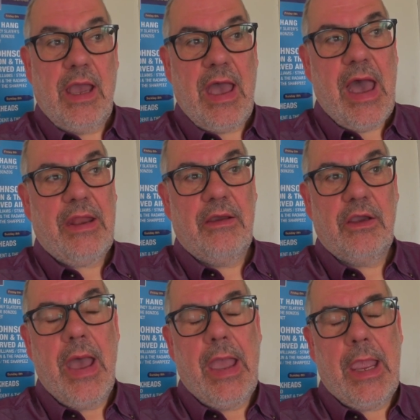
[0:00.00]
had
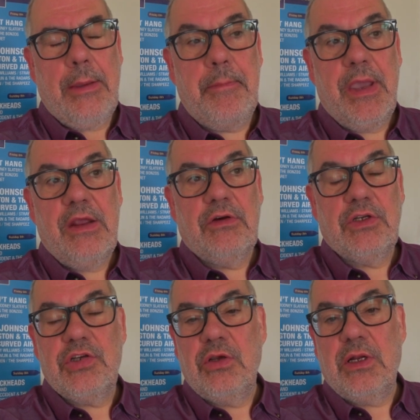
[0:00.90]
a beer or
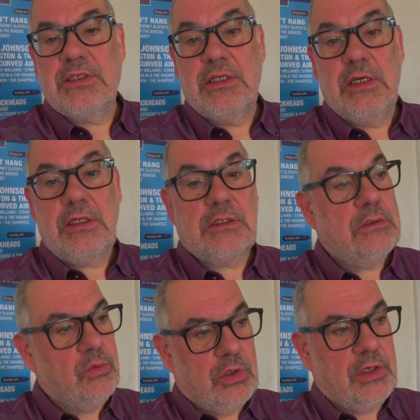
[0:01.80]
two last night,
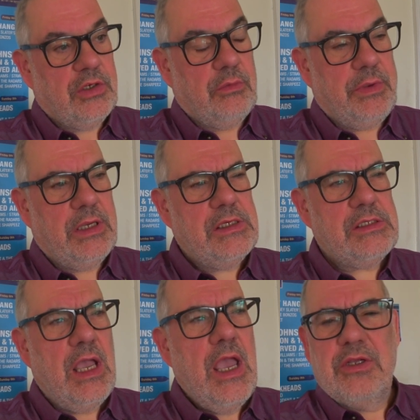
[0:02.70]
one or two beers,
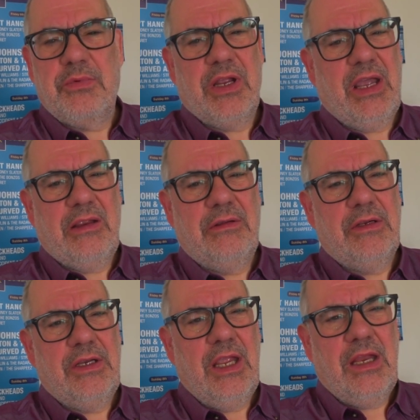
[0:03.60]
but I
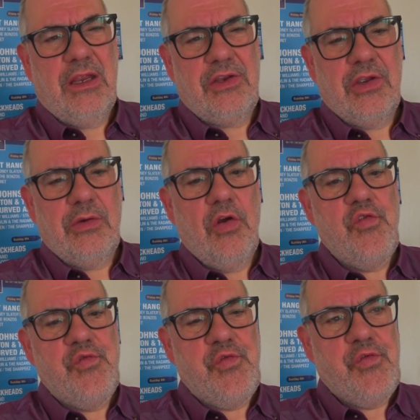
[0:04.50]
needed to
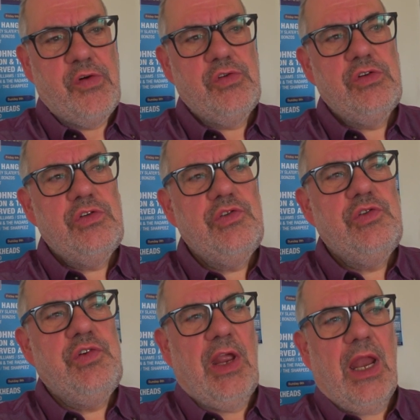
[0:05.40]

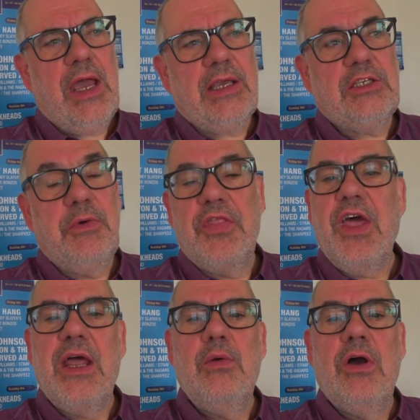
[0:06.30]
relax. But
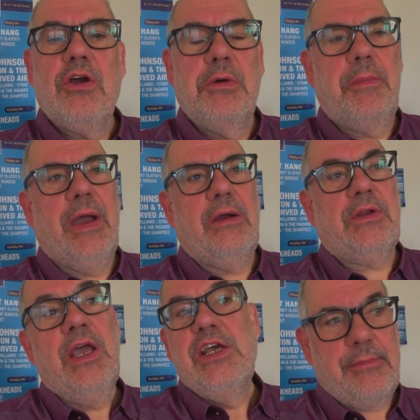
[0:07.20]
then I woke up about
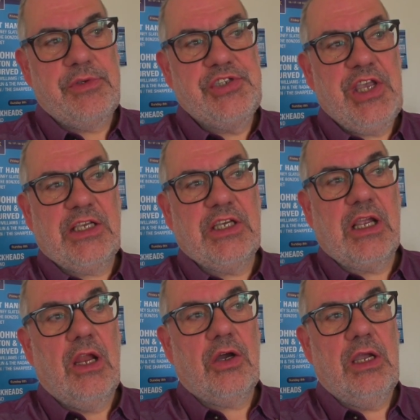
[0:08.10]
6
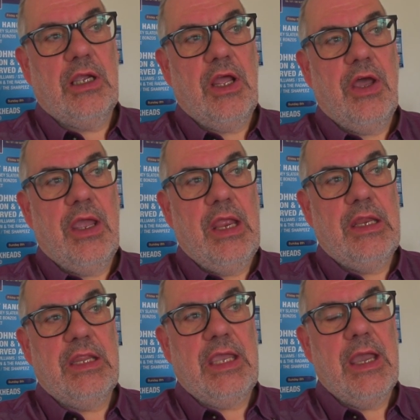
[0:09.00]
o'clock
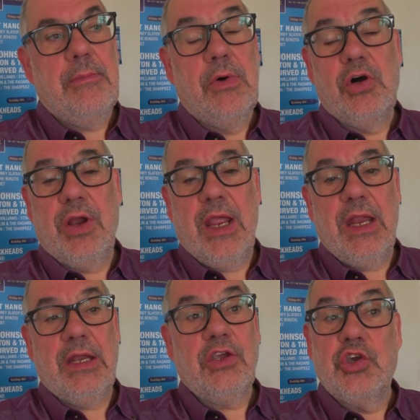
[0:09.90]
in the morning
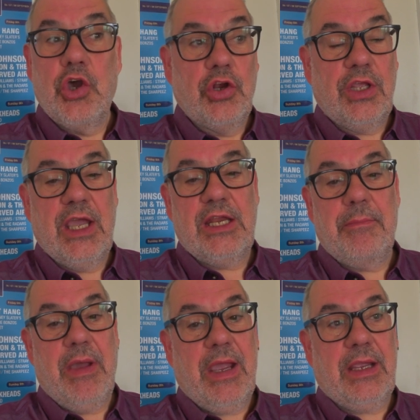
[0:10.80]
and couldn't
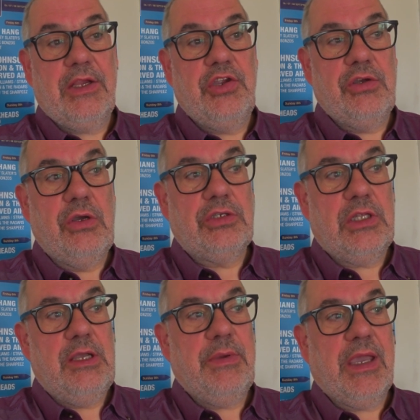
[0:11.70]
get back to
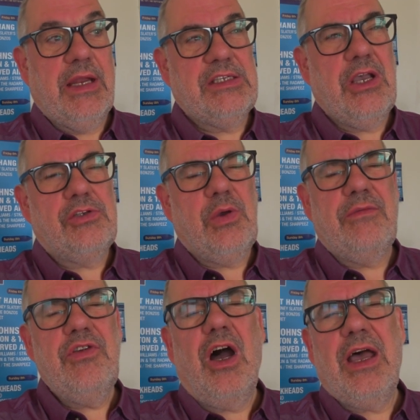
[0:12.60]
sleep again, so
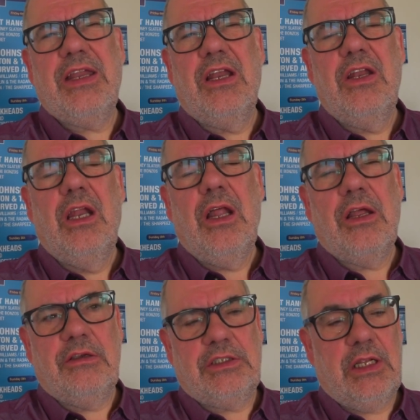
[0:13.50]
I've not had a
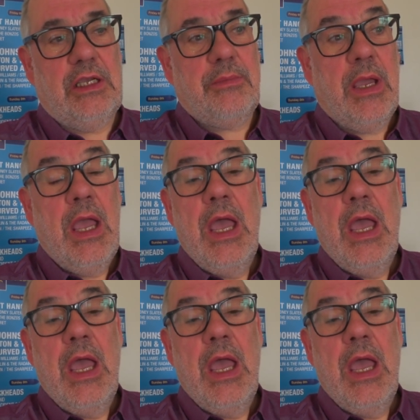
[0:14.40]
lot of sleep,